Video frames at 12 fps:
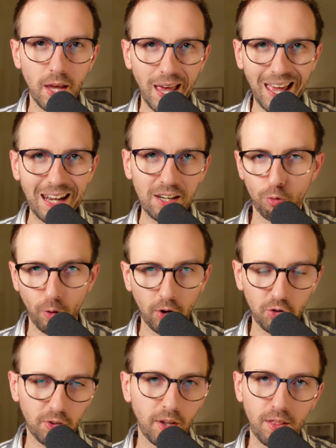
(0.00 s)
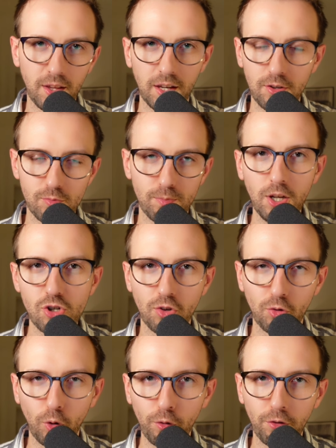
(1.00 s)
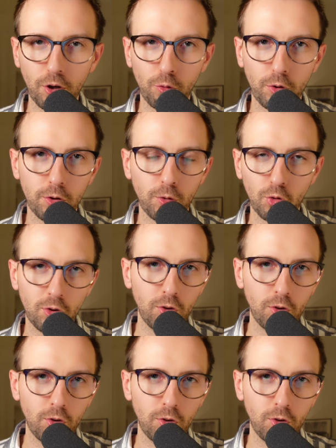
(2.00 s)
and trust, and they may just overall reduce